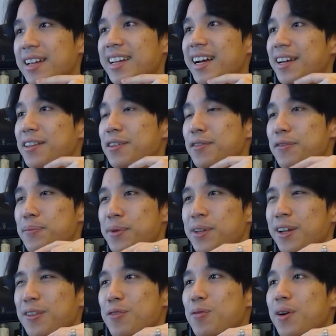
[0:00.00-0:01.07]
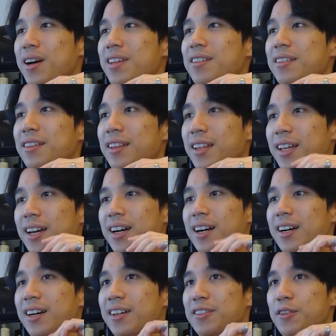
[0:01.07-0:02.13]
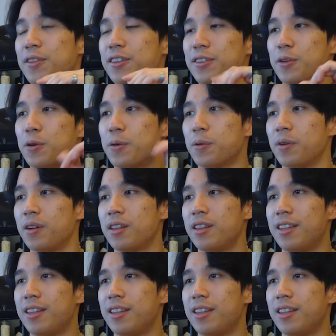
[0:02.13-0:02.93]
Kind of, but not quite. So